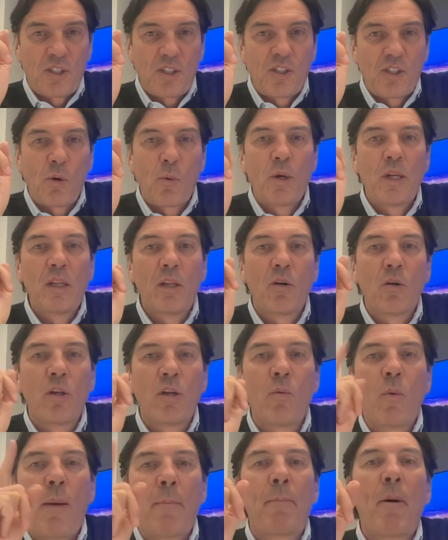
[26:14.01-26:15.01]
So we literally
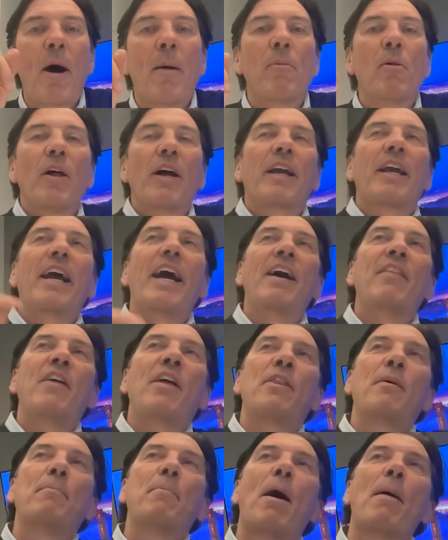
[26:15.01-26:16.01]
went public and then
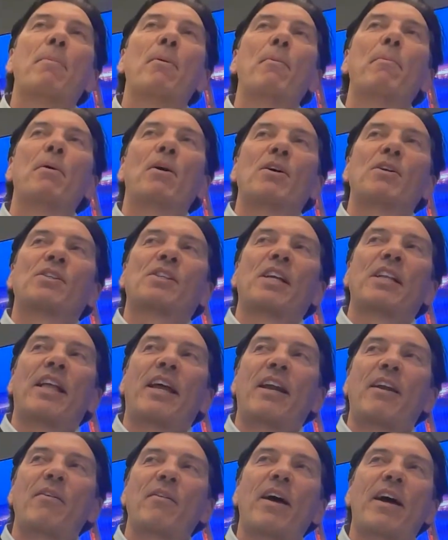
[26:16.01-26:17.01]
the bubble burst and then
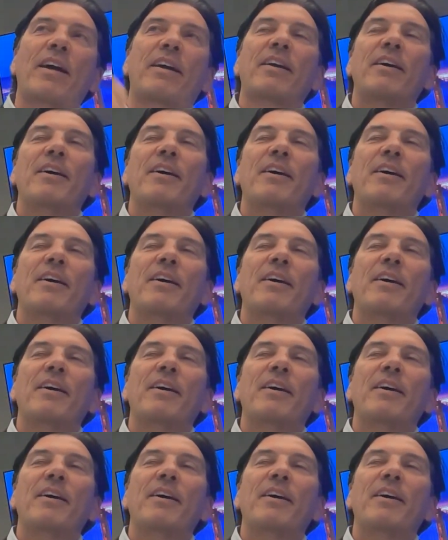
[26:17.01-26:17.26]
it like